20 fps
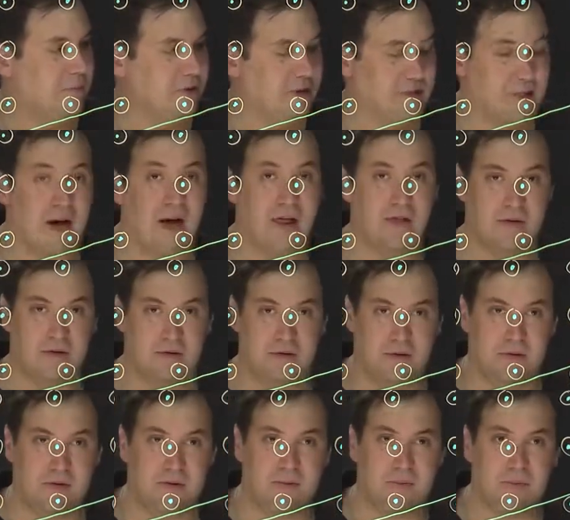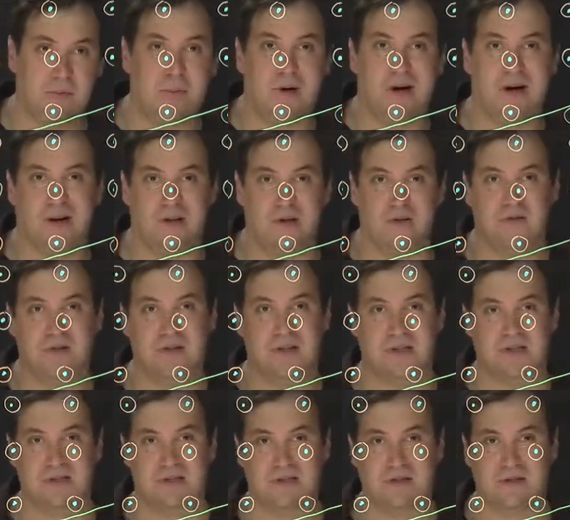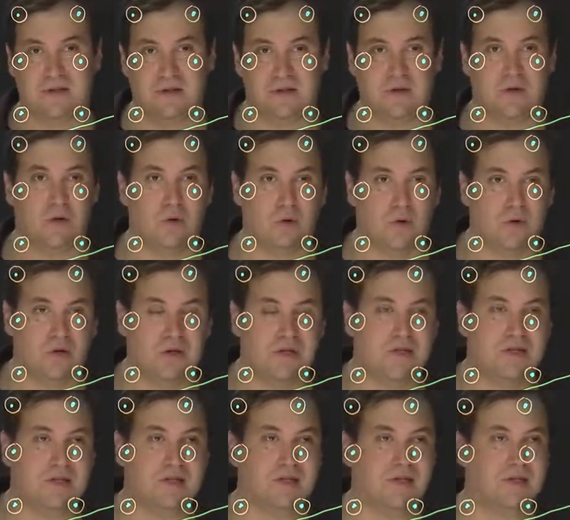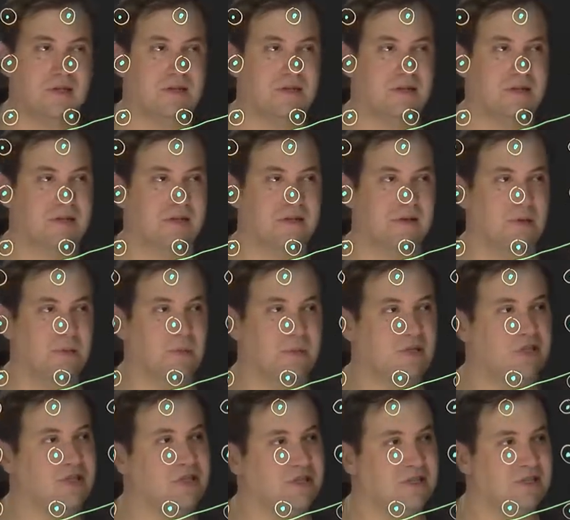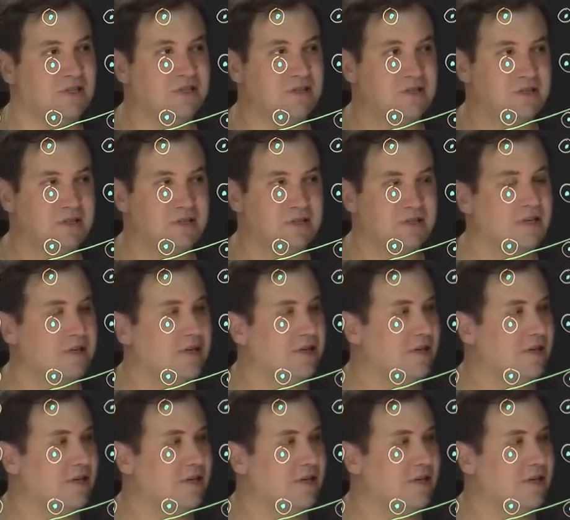another part of this course, which concerns